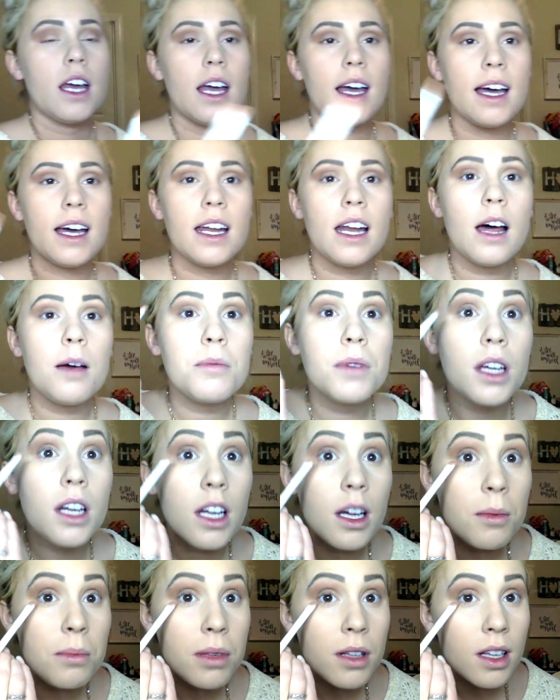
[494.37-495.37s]
And I'm going
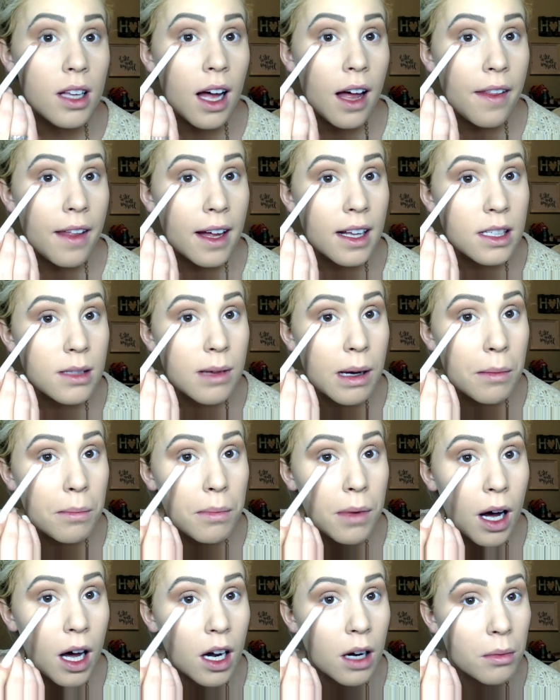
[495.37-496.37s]
to apply that to my
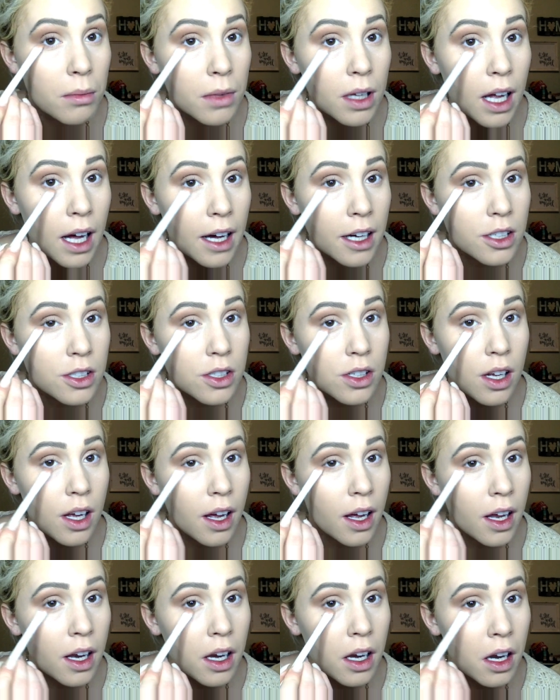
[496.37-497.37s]
bottom lash
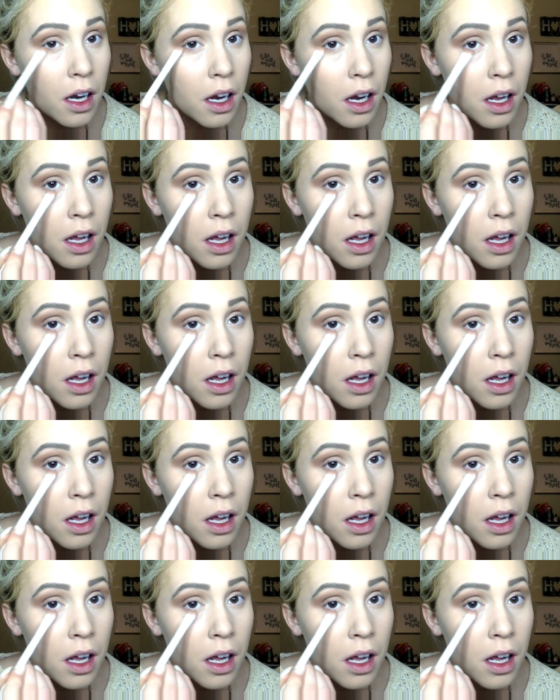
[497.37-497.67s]
line.